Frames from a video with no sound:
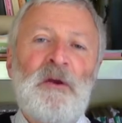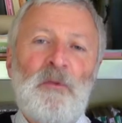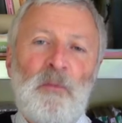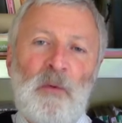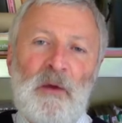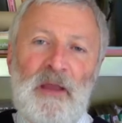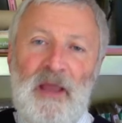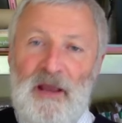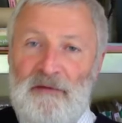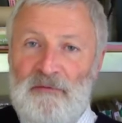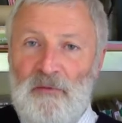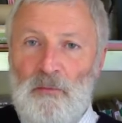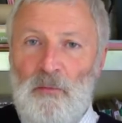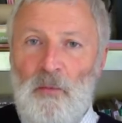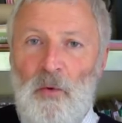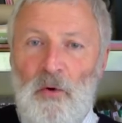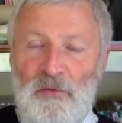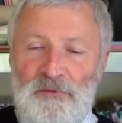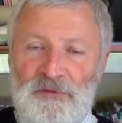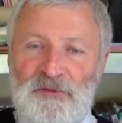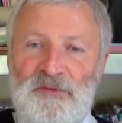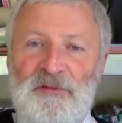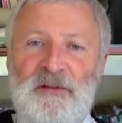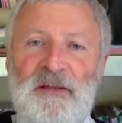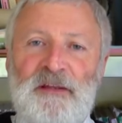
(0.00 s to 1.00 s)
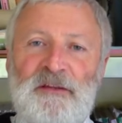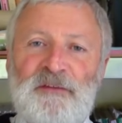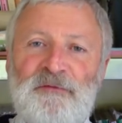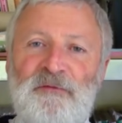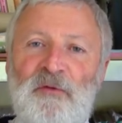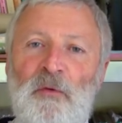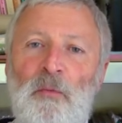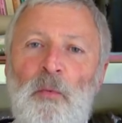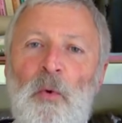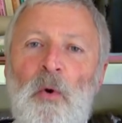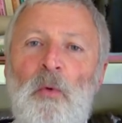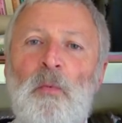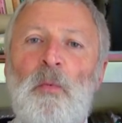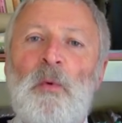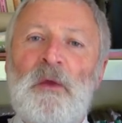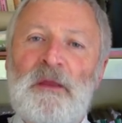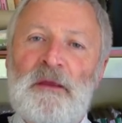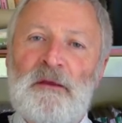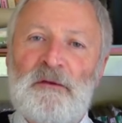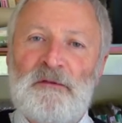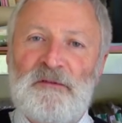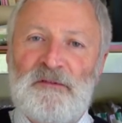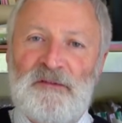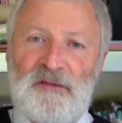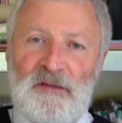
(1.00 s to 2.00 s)
We have a wants list for what we
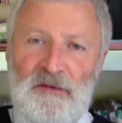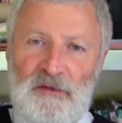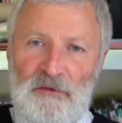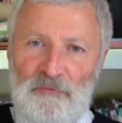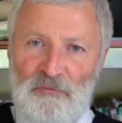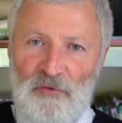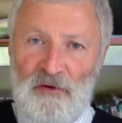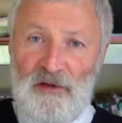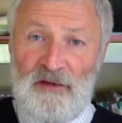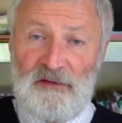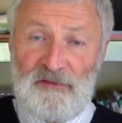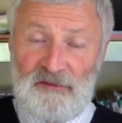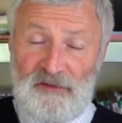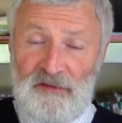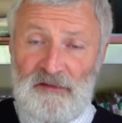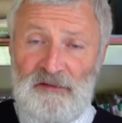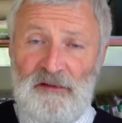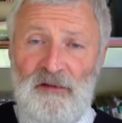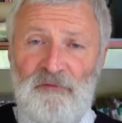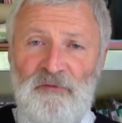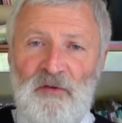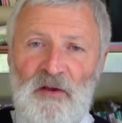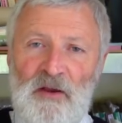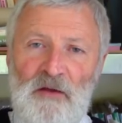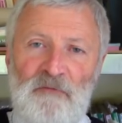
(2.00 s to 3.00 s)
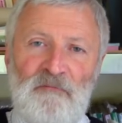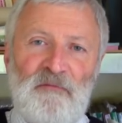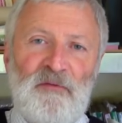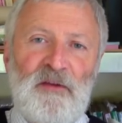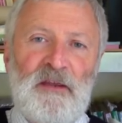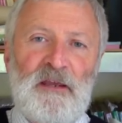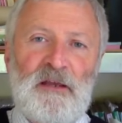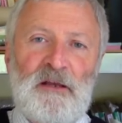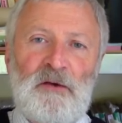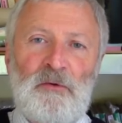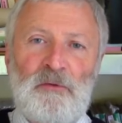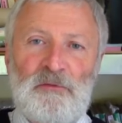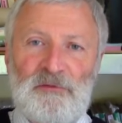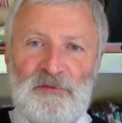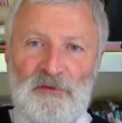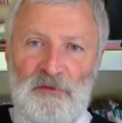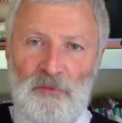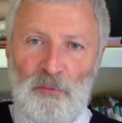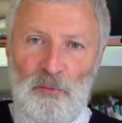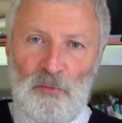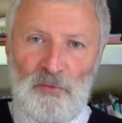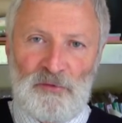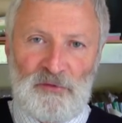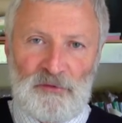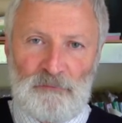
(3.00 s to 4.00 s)
consider really significant vehicles that
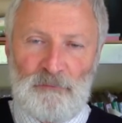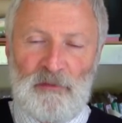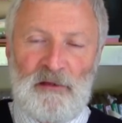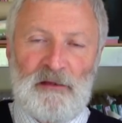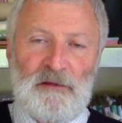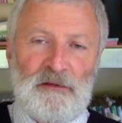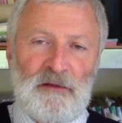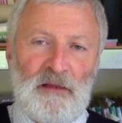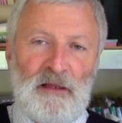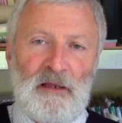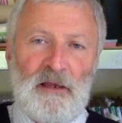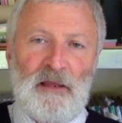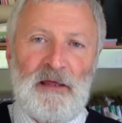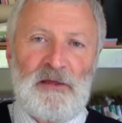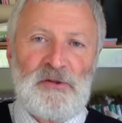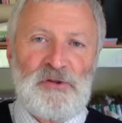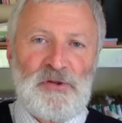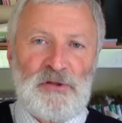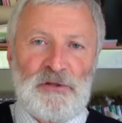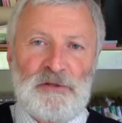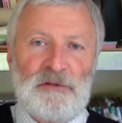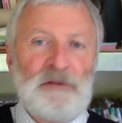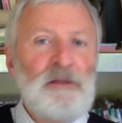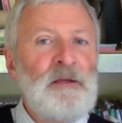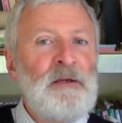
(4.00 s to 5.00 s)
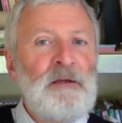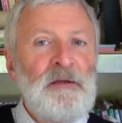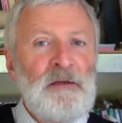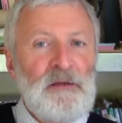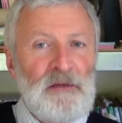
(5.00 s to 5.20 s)
ought to be in the collection,